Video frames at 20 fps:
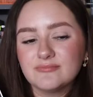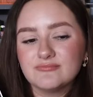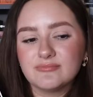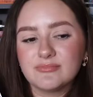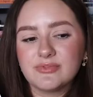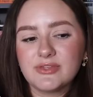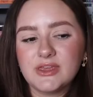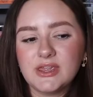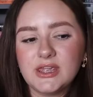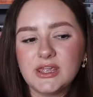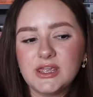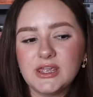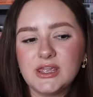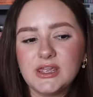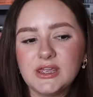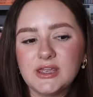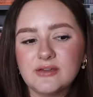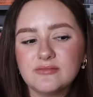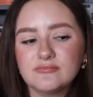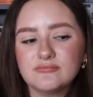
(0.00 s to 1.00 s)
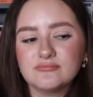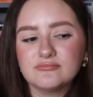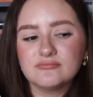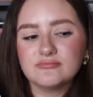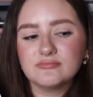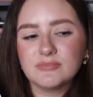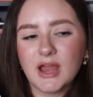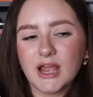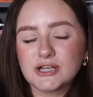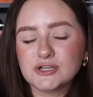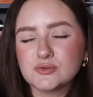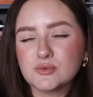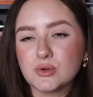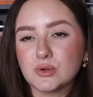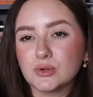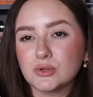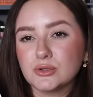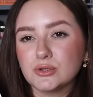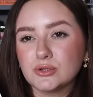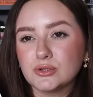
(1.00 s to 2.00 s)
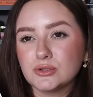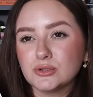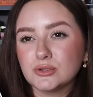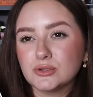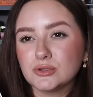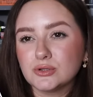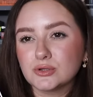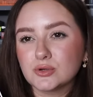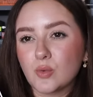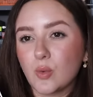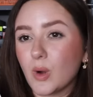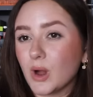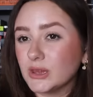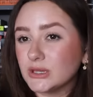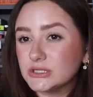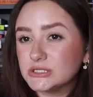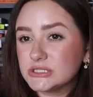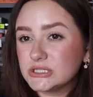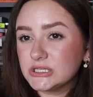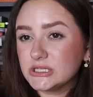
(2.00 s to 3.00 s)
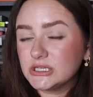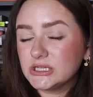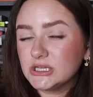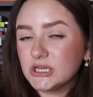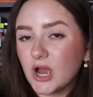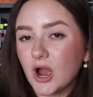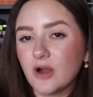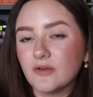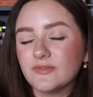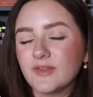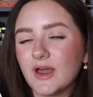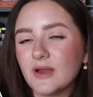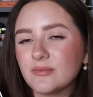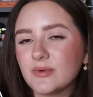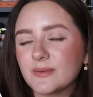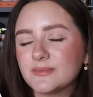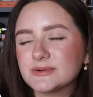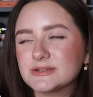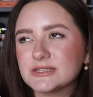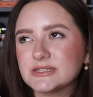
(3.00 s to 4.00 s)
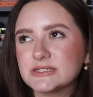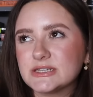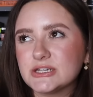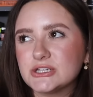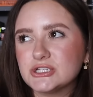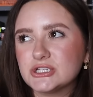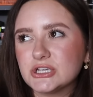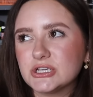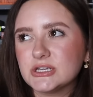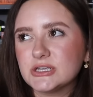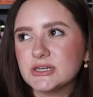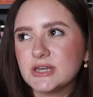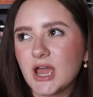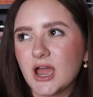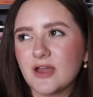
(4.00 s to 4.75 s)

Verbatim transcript: the actual quality of that representation,